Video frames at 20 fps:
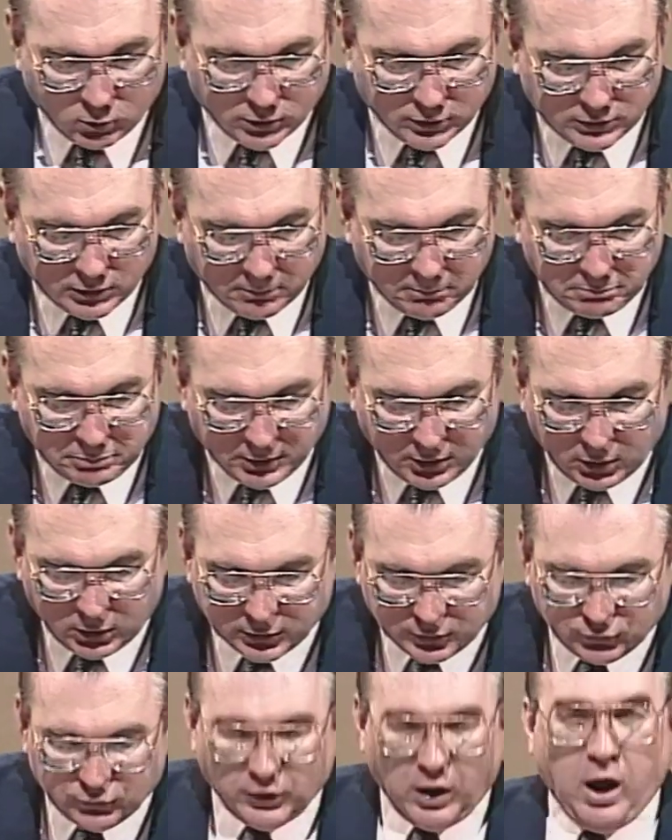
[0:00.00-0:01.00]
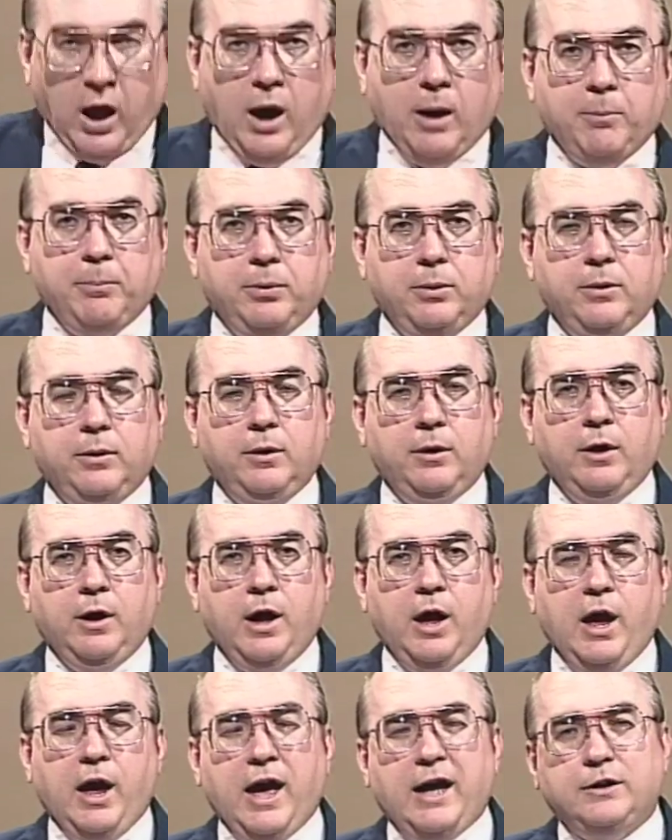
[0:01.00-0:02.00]
order to build us up
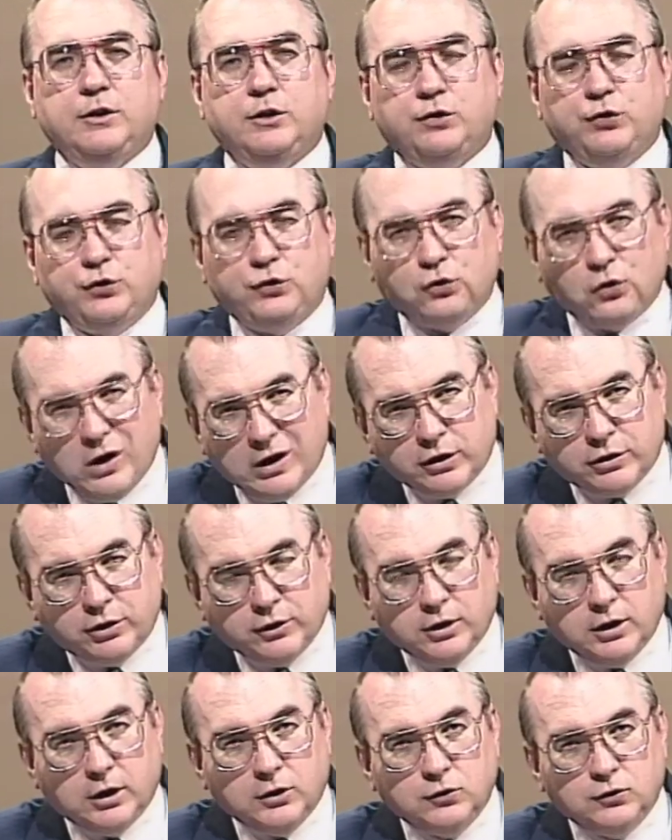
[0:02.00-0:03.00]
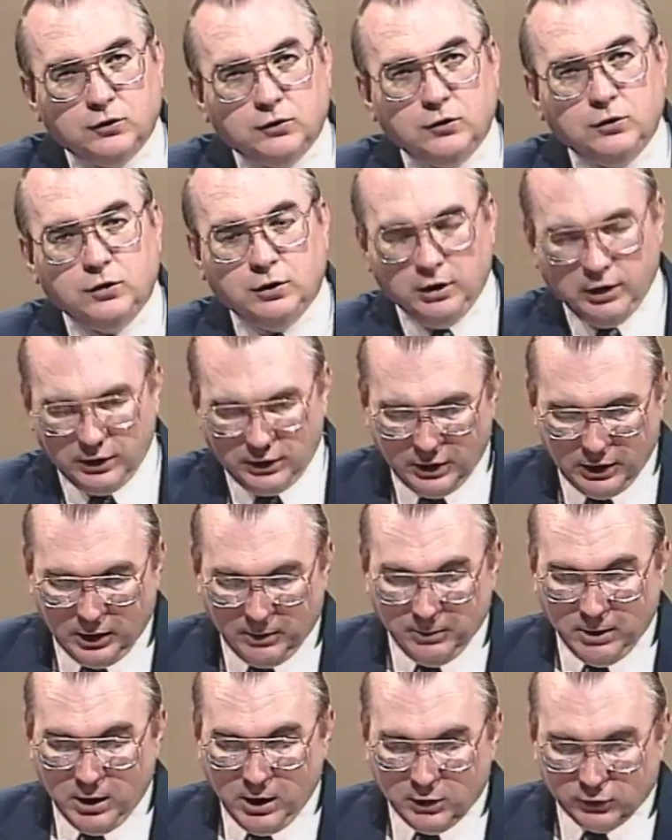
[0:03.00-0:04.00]
and to strengthen us in
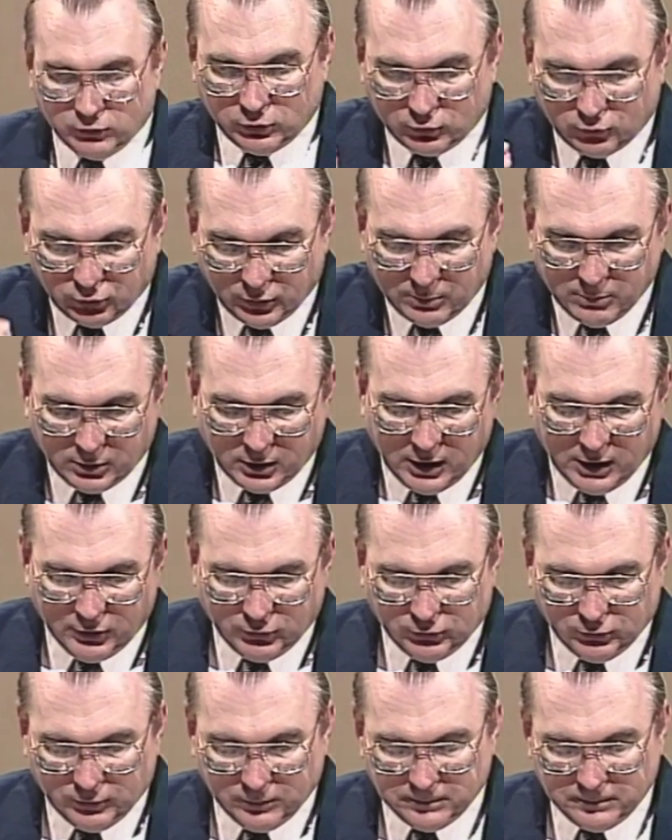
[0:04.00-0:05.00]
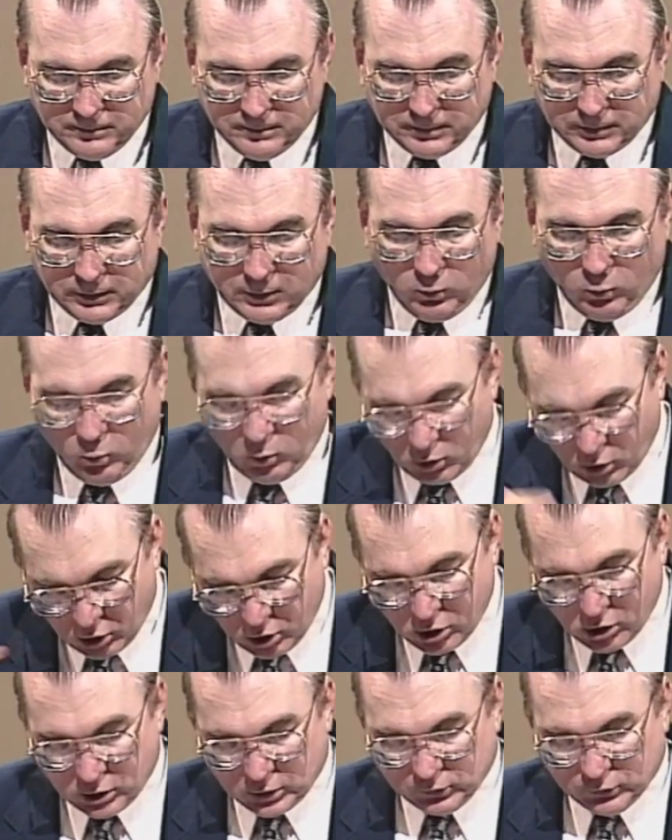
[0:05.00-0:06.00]
Him. So, tribulation
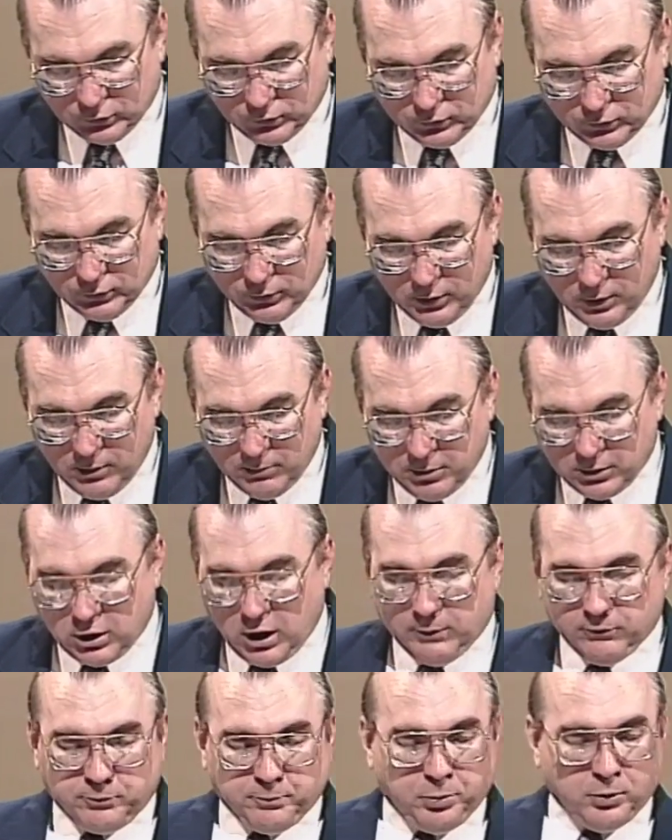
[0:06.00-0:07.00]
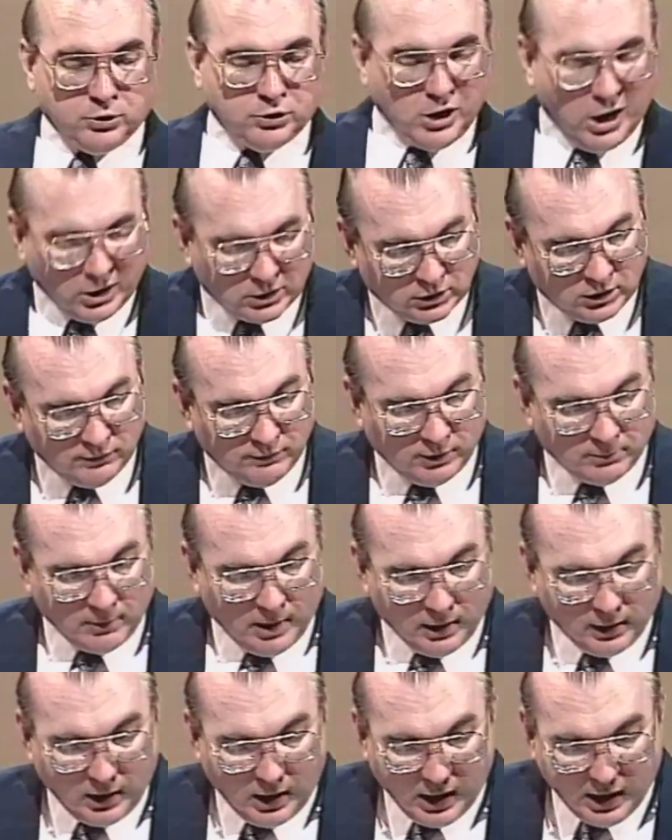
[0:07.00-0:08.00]
works becomes productive in
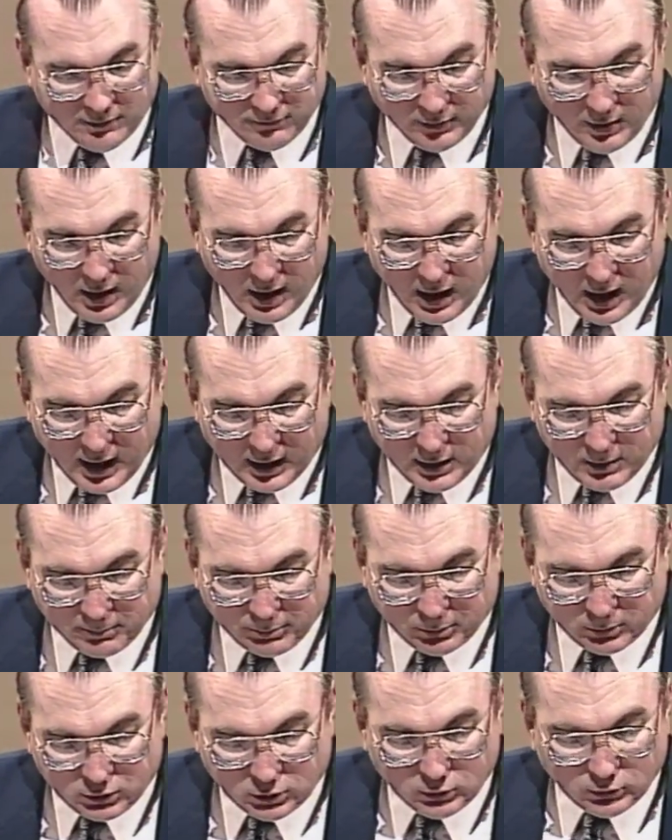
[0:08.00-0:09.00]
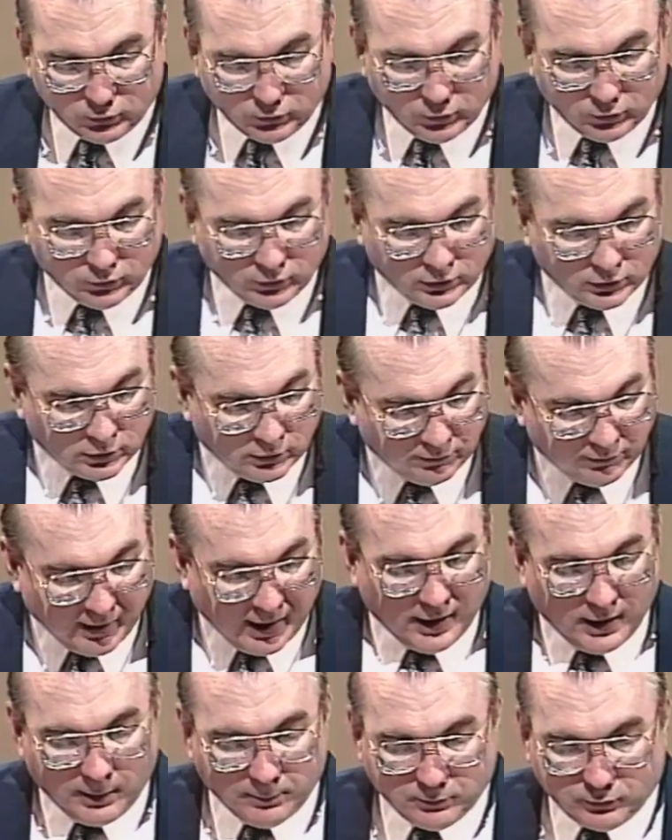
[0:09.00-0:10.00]
my life, and it produces and
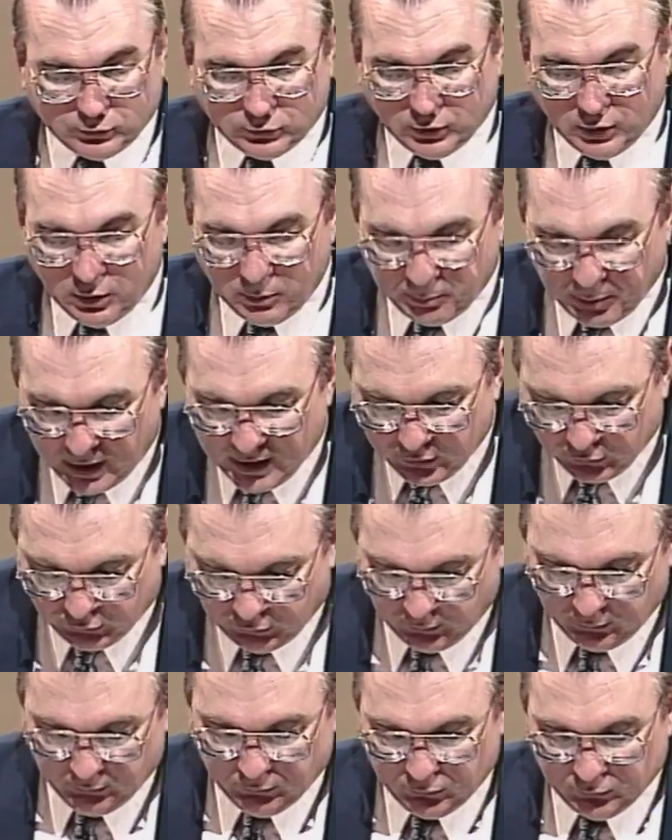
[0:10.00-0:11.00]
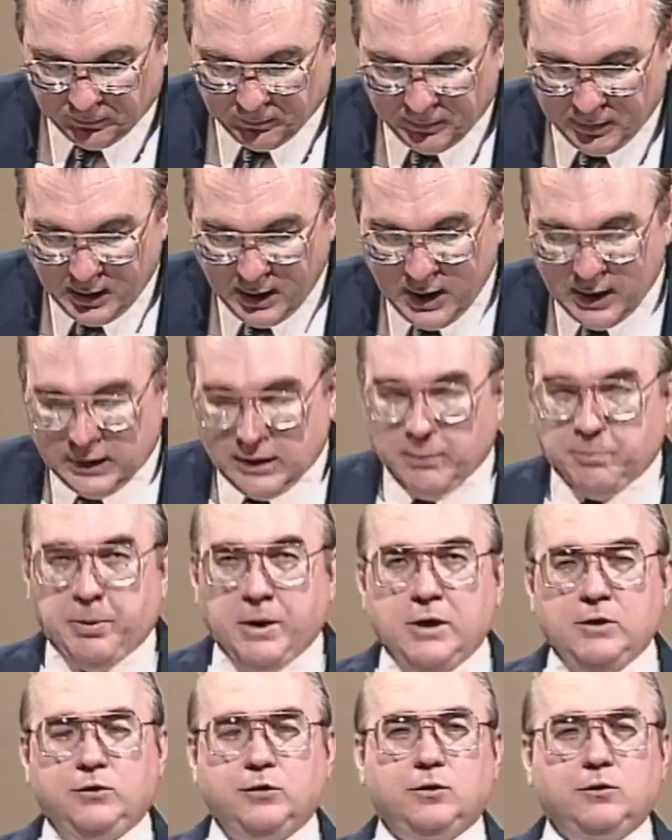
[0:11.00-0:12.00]
develops patience. Now,
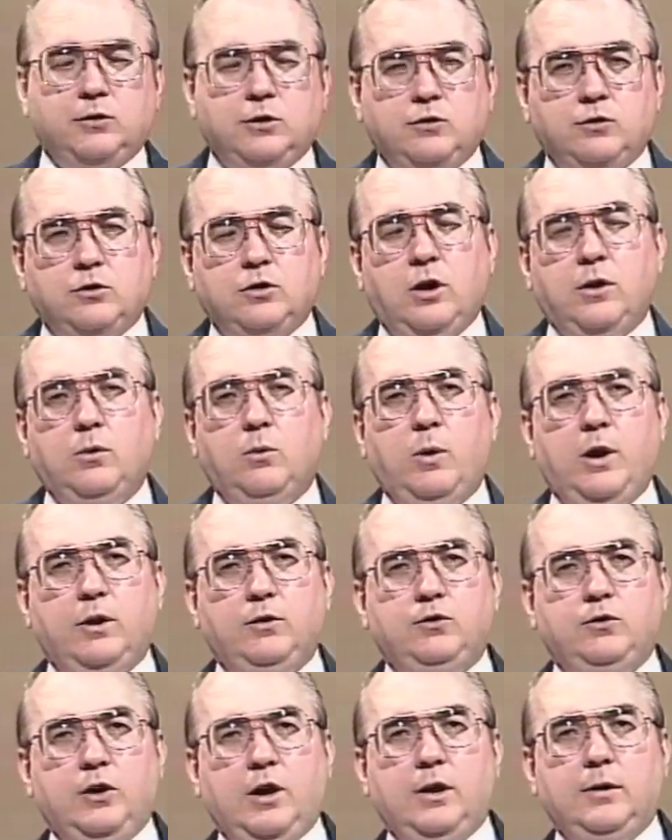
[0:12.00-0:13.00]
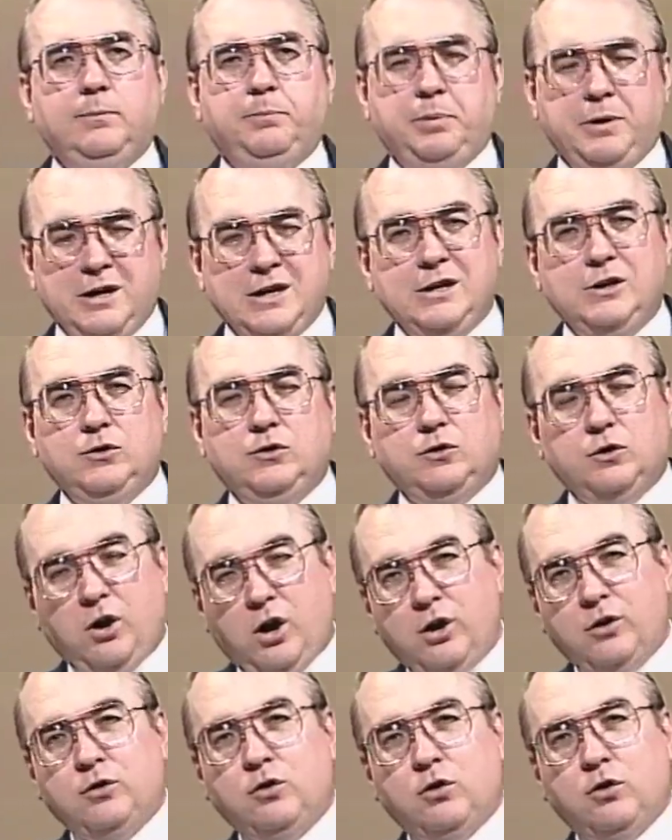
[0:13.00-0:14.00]
patience is another way of saying peace
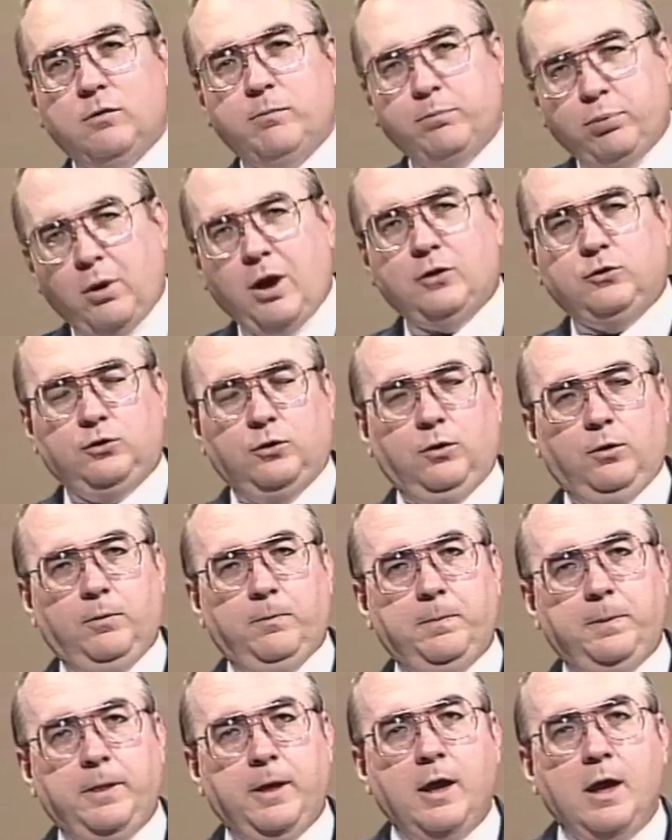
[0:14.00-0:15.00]
under pressure.